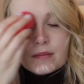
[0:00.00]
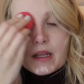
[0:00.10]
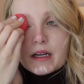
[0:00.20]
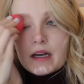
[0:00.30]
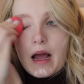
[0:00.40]

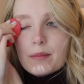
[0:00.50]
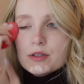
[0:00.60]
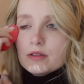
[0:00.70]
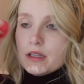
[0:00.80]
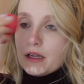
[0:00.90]
like an
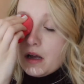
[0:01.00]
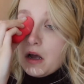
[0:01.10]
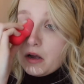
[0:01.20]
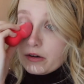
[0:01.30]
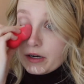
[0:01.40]
absolutely
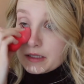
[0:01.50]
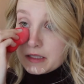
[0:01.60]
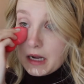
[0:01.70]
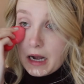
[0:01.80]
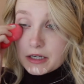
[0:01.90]

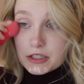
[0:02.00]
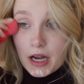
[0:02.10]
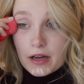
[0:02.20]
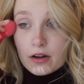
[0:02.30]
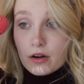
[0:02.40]
crazy
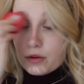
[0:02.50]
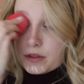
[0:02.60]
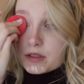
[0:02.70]
eyeshadow.